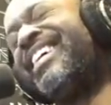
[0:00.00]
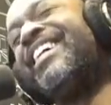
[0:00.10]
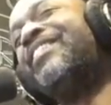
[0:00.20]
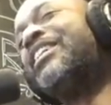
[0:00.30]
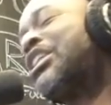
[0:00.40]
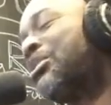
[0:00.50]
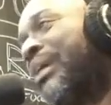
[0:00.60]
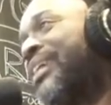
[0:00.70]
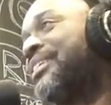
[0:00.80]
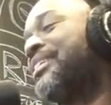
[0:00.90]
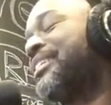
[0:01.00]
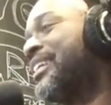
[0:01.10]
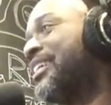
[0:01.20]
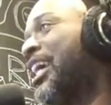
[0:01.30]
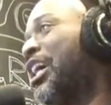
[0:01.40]
which is racist
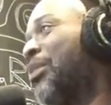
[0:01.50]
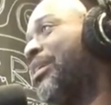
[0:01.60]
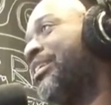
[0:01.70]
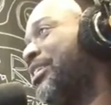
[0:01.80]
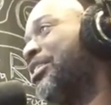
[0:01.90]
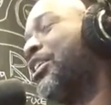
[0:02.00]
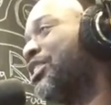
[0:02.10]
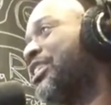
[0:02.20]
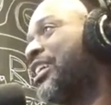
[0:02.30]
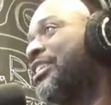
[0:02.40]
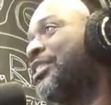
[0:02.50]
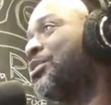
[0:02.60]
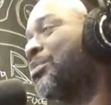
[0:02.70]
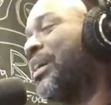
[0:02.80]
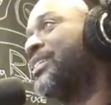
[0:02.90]
as hell, but you know, just because it's
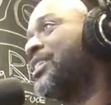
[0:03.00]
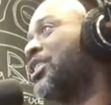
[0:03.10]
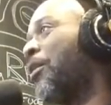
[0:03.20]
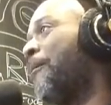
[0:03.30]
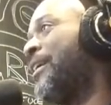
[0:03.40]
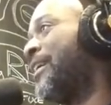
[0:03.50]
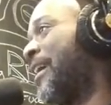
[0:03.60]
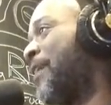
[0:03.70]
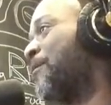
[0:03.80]
racist don't mean it ain't